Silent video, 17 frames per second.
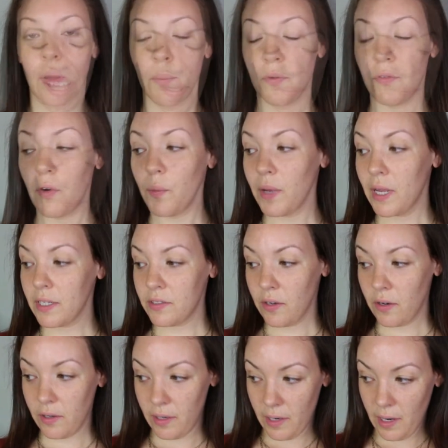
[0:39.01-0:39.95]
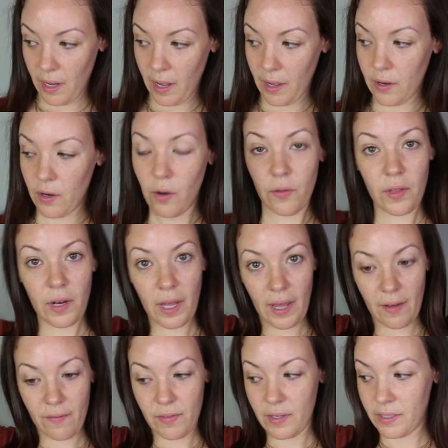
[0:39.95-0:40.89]
Before we get started, I know that I
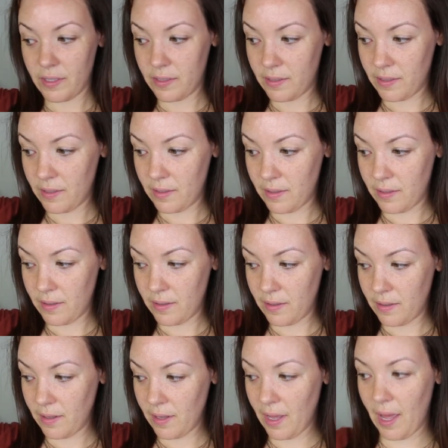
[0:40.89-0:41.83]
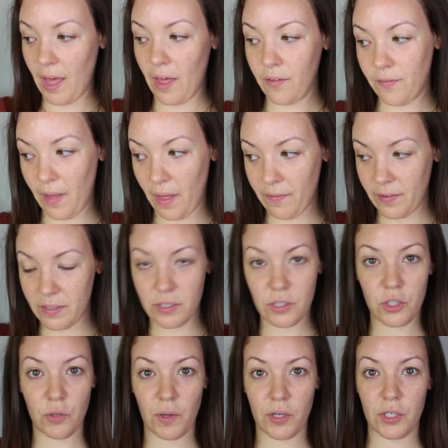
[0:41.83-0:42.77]
have this alfalfa
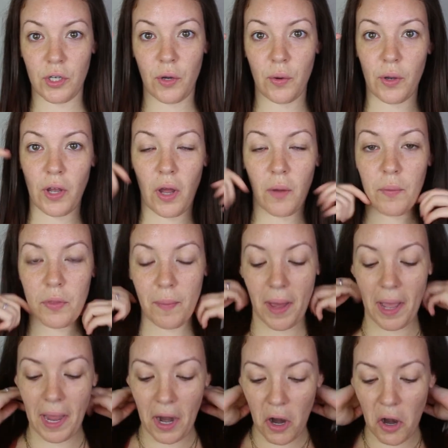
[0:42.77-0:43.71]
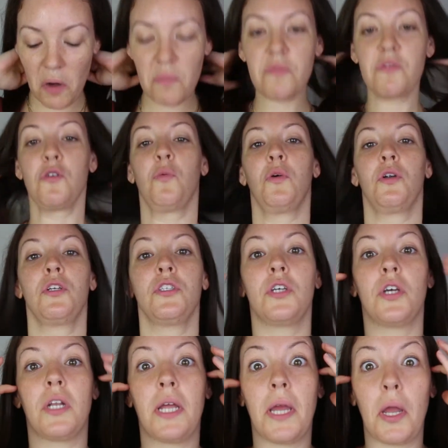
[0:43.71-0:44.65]
situation going on with my hair, so we're
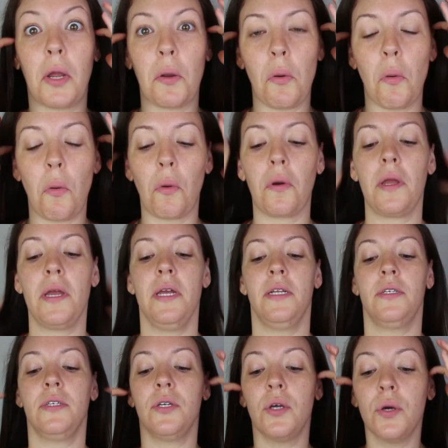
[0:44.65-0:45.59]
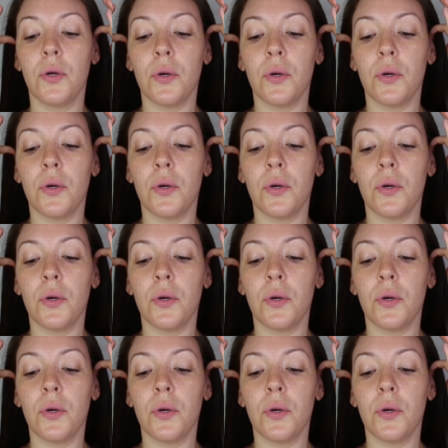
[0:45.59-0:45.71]
just gonna ignore it.